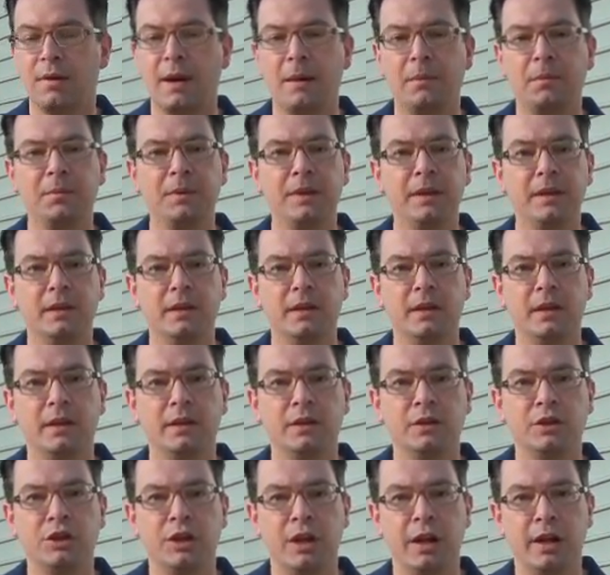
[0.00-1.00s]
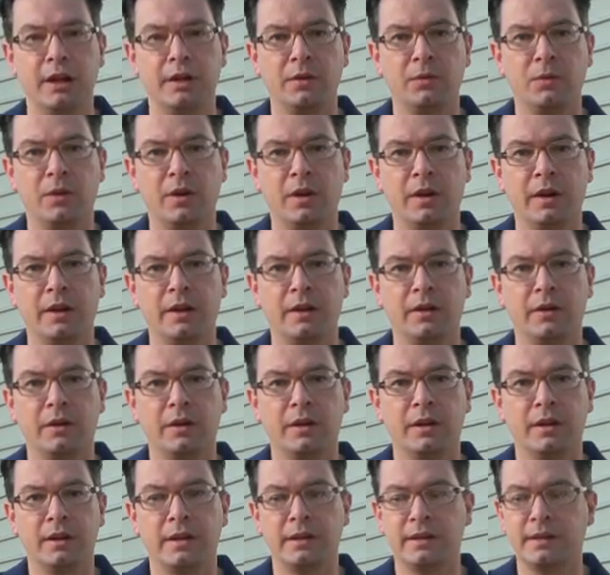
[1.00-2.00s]
Probably in January
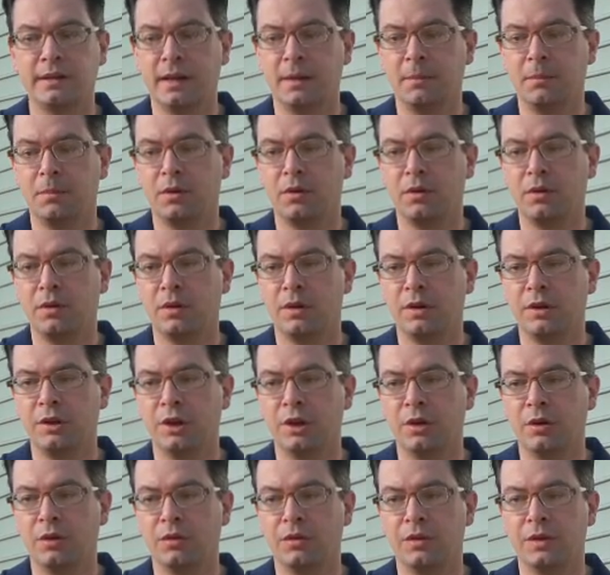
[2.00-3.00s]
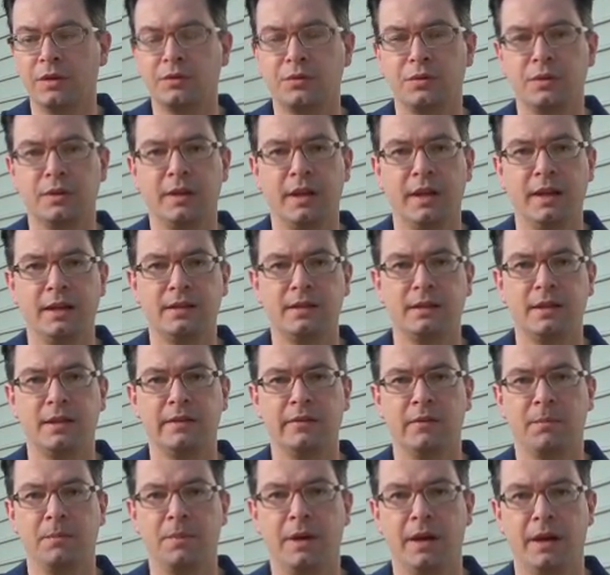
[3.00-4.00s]
or December, you know, this would taste
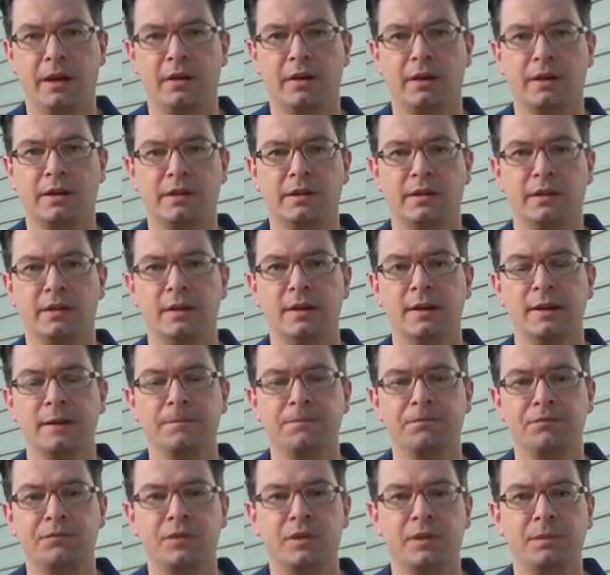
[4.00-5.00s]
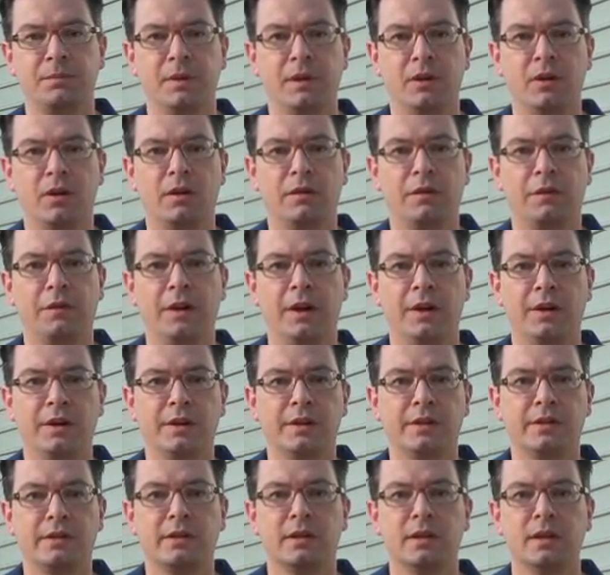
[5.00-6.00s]
even better, because in all
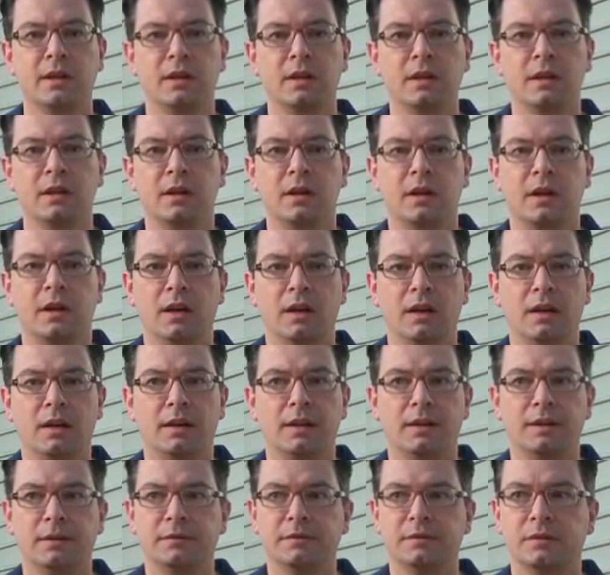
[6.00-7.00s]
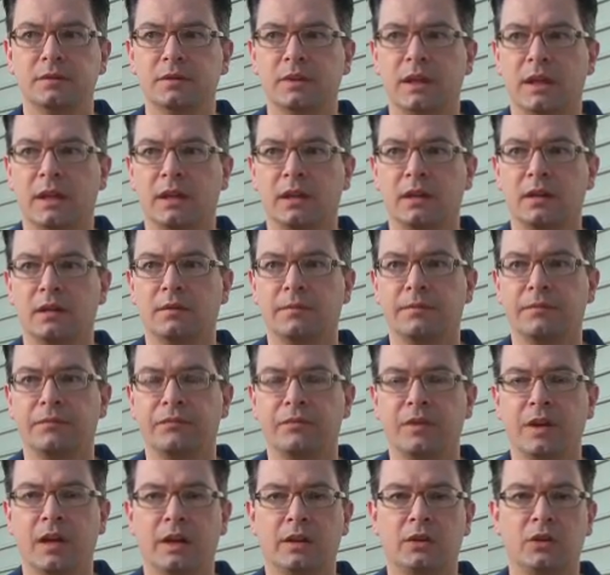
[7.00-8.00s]
fairness, like
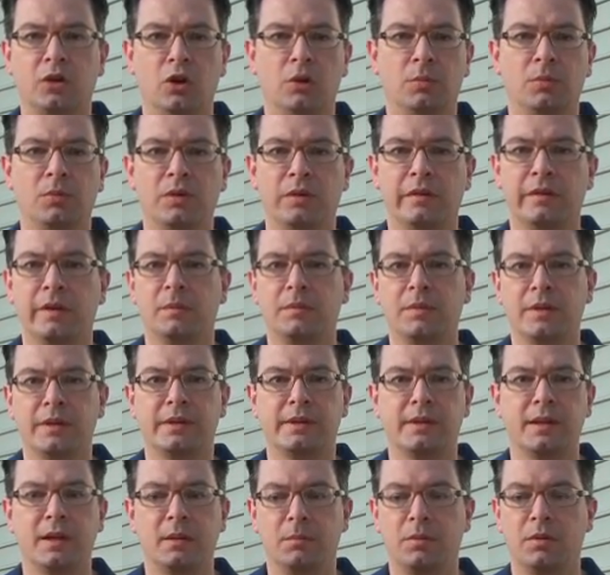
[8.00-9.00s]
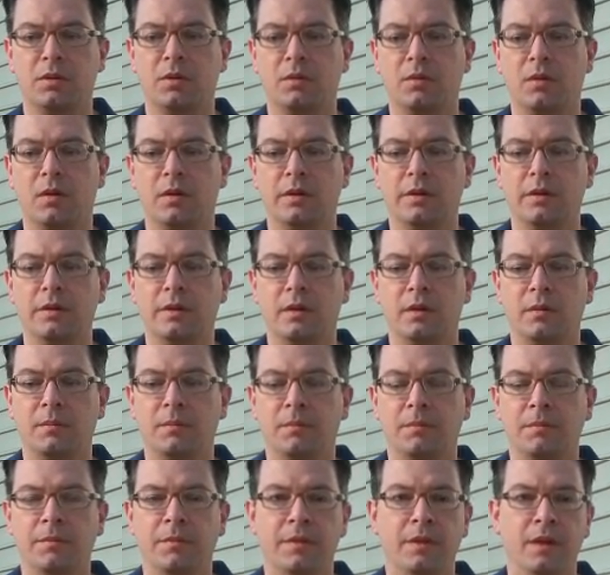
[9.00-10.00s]
October, November, December,
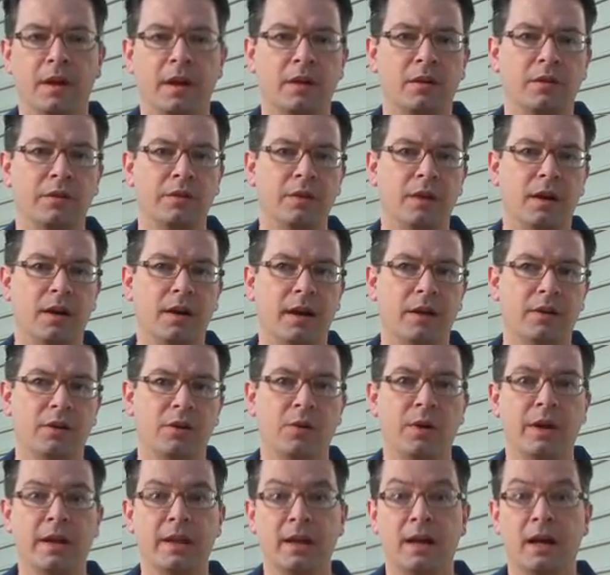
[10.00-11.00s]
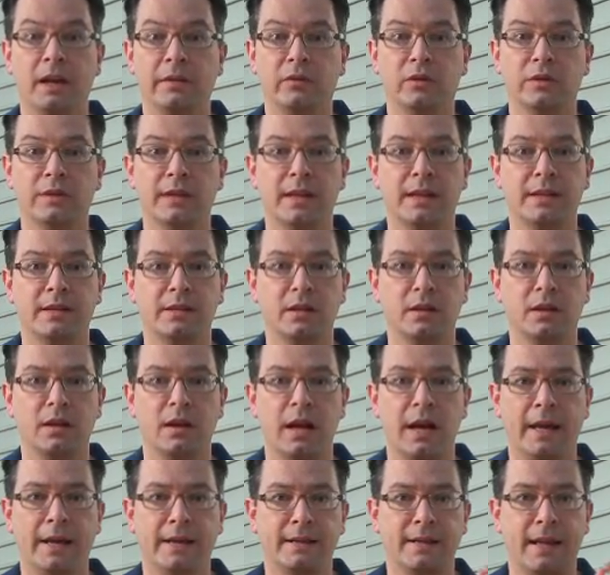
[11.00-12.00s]
I don't know any olive oil that's
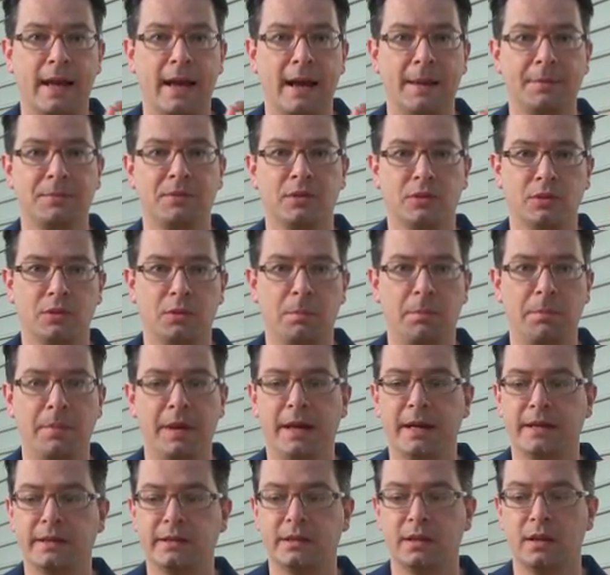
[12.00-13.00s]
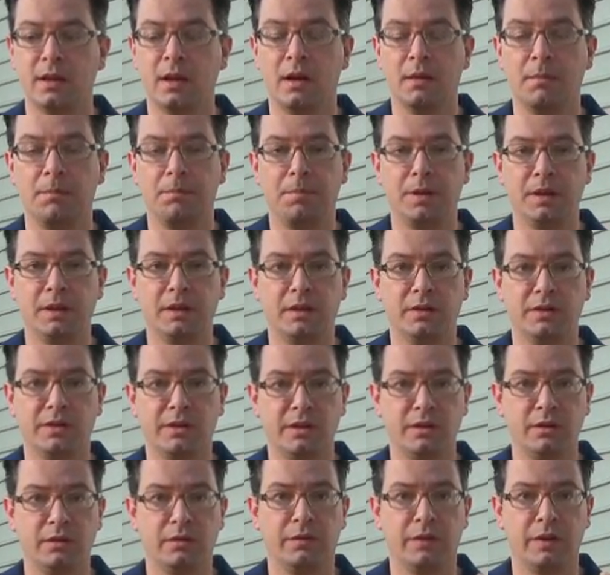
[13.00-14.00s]
at its absolute best, but they're
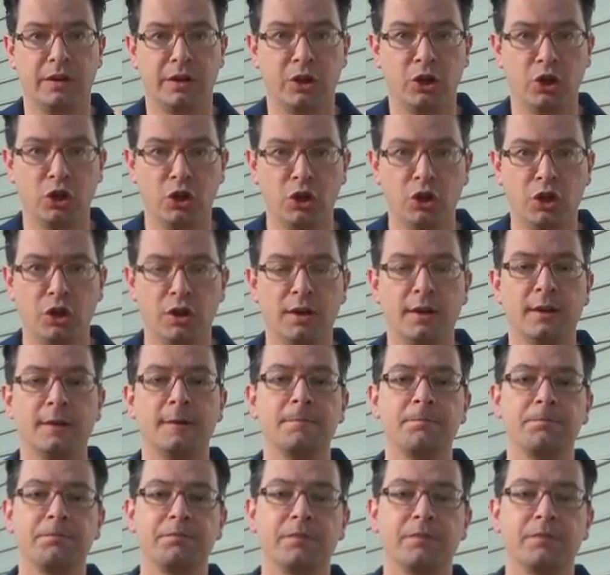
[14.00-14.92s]
still very good,